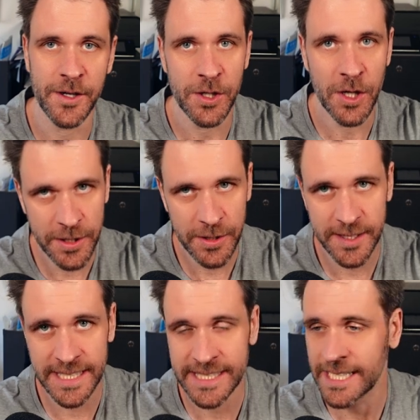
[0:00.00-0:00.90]
you're not
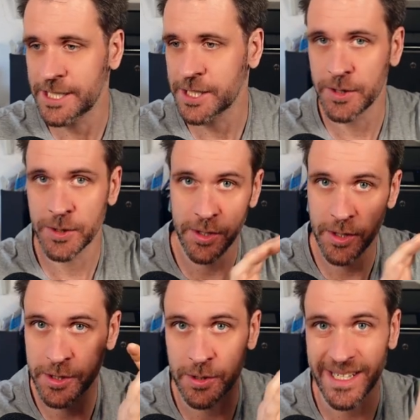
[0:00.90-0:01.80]
using IntelliJ, you could
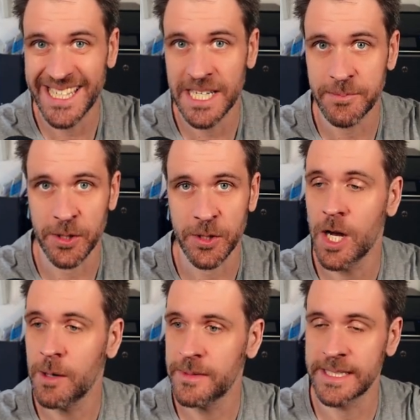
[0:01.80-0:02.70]
go to
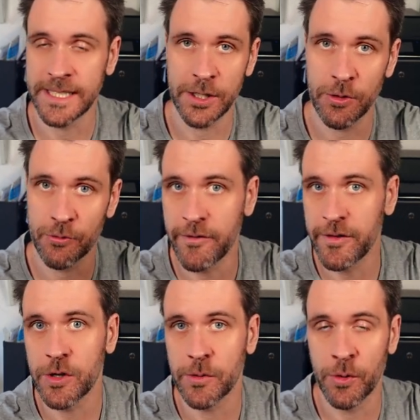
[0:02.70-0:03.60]
github.com and,
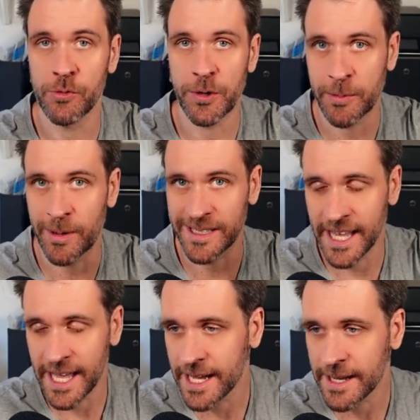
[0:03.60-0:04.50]
review your pull request
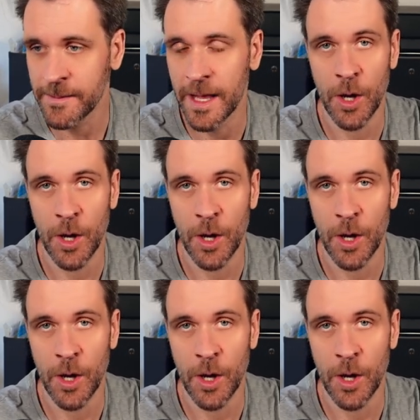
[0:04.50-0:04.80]
there,